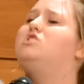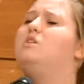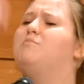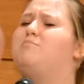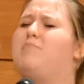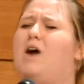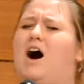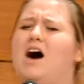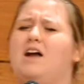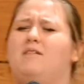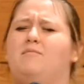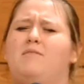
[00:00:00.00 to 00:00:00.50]
the
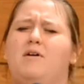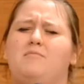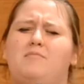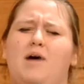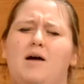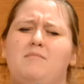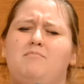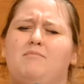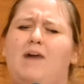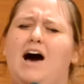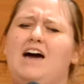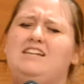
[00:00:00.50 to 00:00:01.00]
bottom of
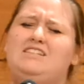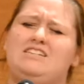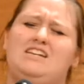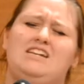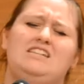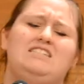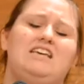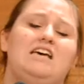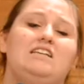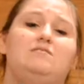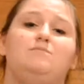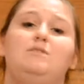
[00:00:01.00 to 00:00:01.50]
my mind,
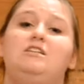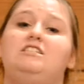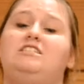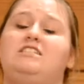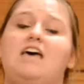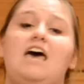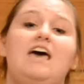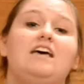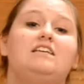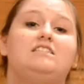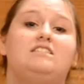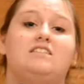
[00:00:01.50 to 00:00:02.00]
and it takes It takes
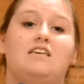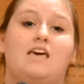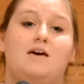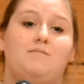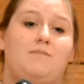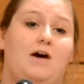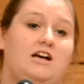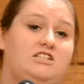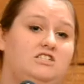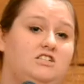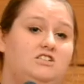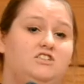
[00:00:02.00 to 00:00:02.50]
me days to
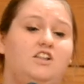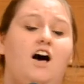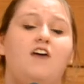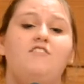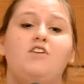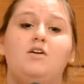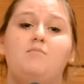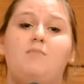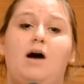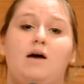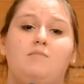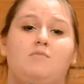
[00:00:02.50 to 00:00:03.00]
get back to
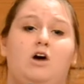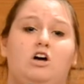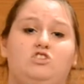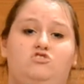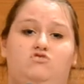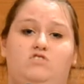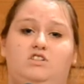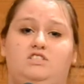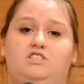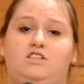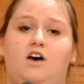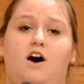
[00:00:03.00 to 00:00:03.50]
loving my
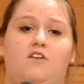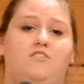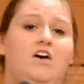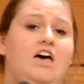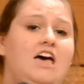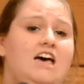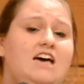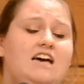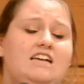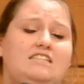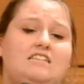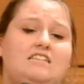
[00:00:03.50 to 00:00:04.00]
monstrous self.
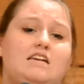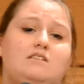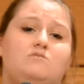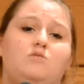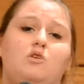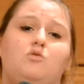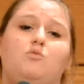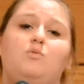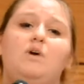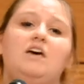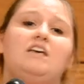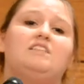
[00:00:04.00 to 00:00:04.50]
It takes
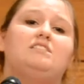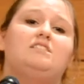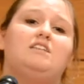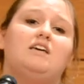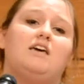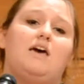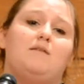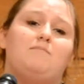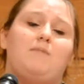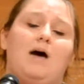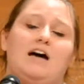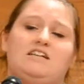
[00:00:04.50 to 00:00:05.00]
me weeks
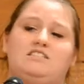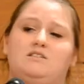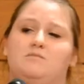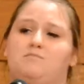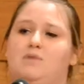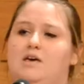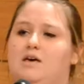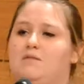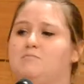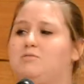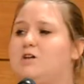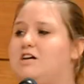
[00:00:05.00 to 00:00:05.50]
to get back to
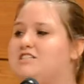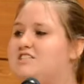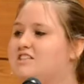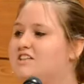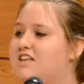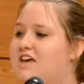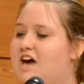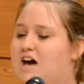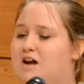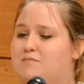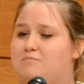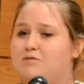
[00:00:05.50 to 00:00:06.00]
being
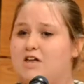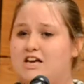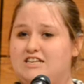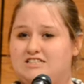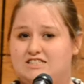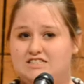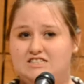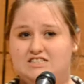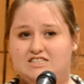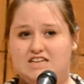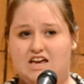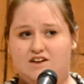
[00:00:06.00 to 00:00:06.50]
pleasantly out of
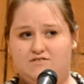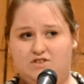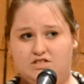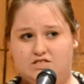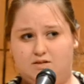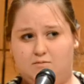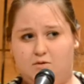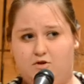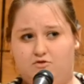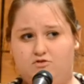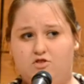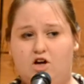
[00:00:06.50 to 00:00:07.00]
place instead of a
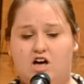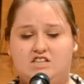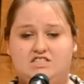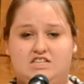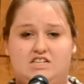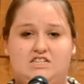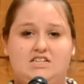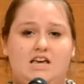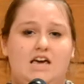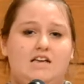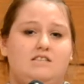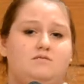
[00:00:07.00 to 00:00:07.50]
sum of flaws.
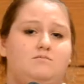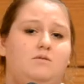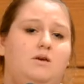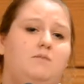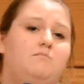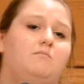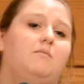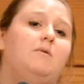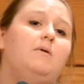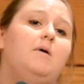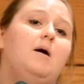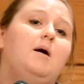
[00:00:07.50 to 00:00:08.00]
It takes
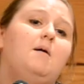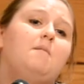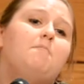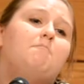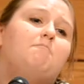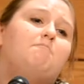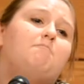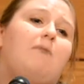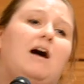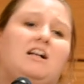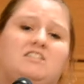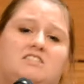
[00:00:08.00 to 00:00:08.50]
me
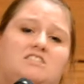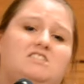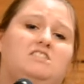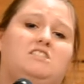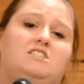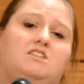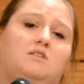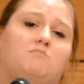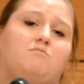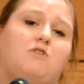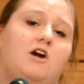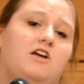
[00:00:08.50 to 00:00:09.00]
months
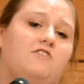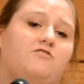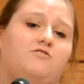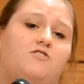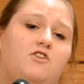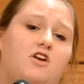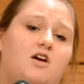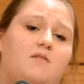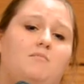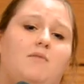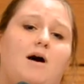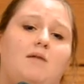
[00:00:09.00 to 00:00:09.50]
to break
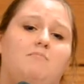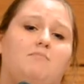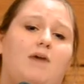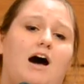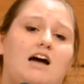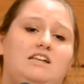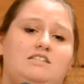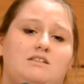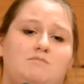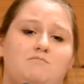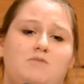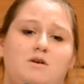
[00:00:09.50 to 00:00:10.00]
free of my
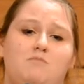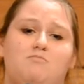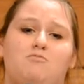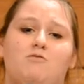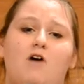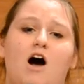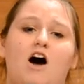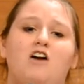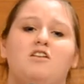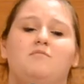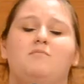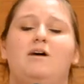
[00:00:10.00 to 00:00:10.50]
mind and be
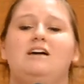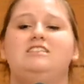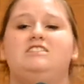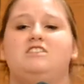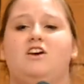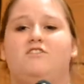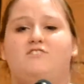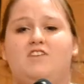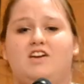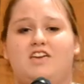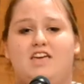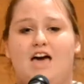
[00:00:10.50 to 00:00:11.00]
proud of
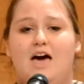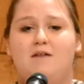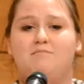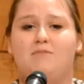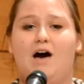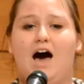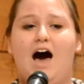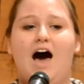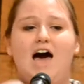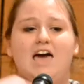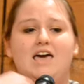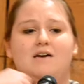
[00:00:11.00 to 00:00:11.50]
myself again,
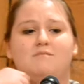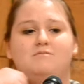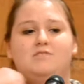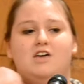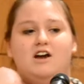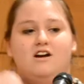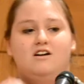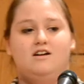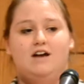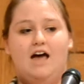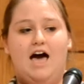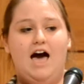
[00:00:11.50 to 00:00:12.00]
but I am
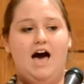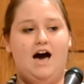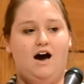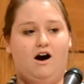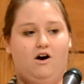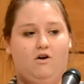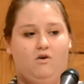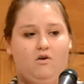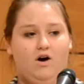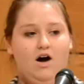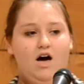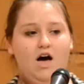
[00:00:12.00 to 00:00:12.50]
there
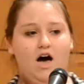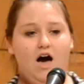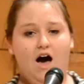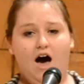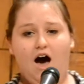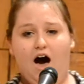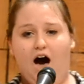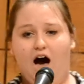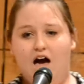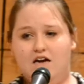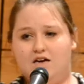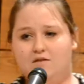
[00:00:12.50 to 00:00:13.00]
now.
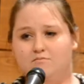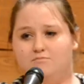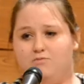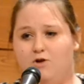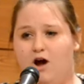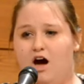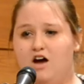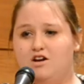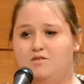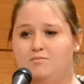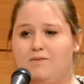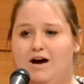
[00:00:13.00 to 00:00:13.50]
I am
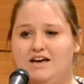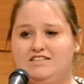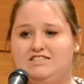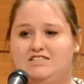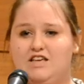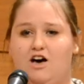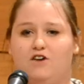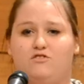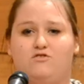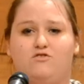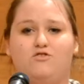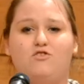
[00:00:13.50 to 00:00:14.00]
proud of
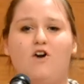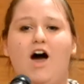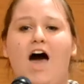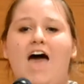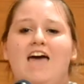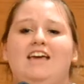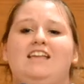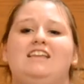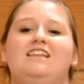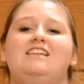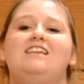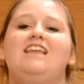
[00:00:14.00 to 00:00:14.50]
myself
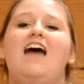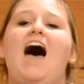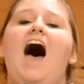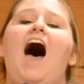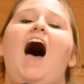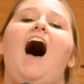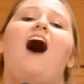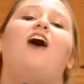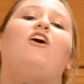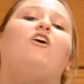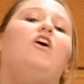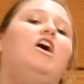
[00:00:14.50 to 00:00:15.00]
right
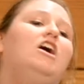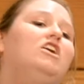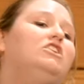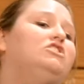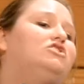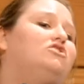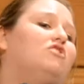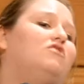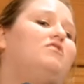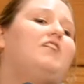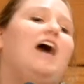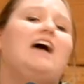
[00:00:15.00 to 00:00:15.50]
now.
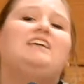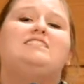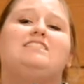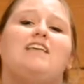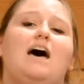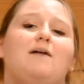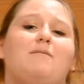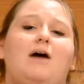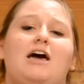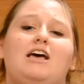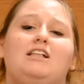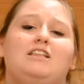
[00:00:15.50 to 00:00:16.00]
So next
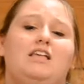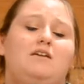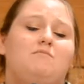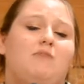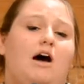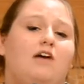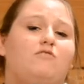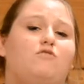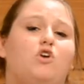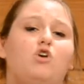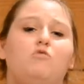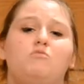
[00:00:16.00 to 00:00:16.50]
time I clean
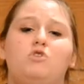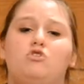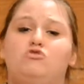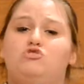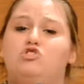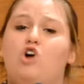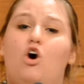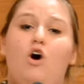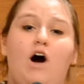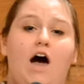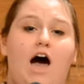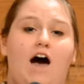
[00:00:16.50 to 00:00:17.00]
my room, you
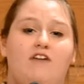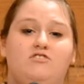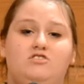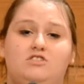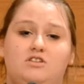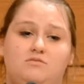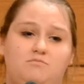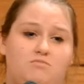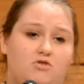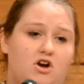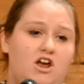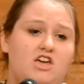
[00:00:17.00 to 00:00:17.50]
don't have
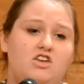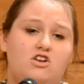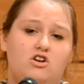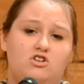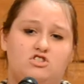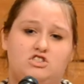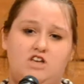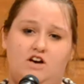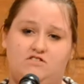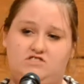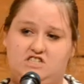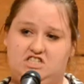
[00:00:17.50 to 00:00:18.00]
to bring
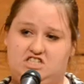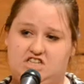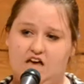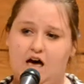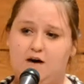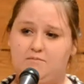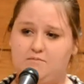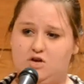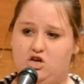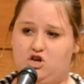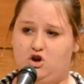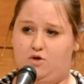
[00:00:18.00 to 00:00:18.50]
yourself to
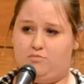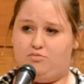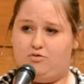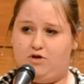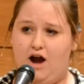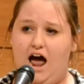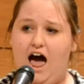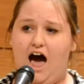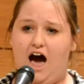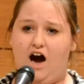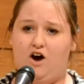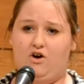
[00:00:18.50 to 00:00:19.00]
tell me you're
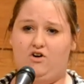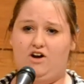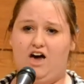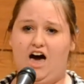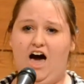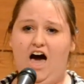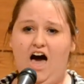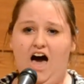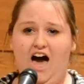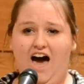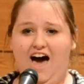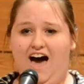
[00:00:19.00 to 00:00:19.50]
proud.
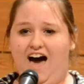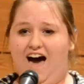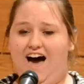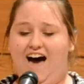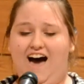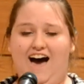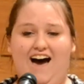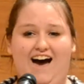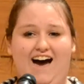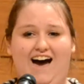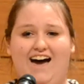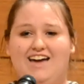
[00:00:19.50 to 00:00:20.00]

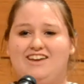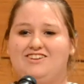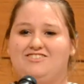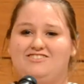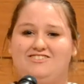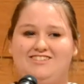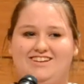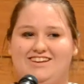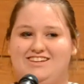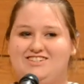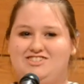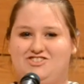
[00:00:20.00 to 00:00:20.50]
I
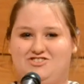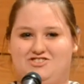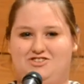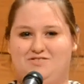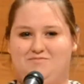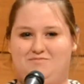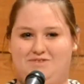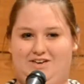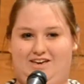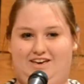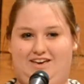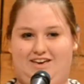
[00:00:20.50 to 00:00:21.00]
don't need you
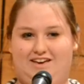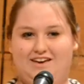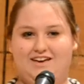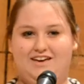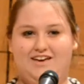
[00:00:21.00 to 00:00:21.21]
to be.